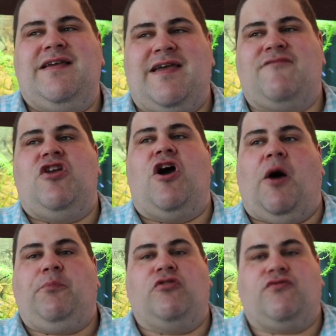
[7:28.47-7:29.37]
giving you
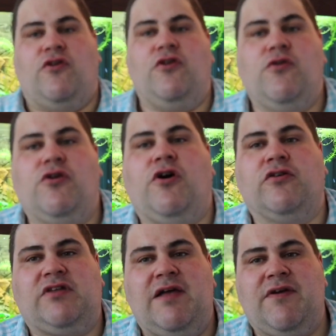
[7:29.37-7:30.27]
options for low
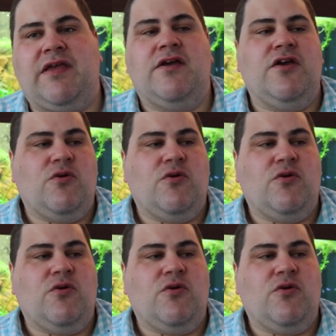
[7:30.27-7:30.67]
cost living,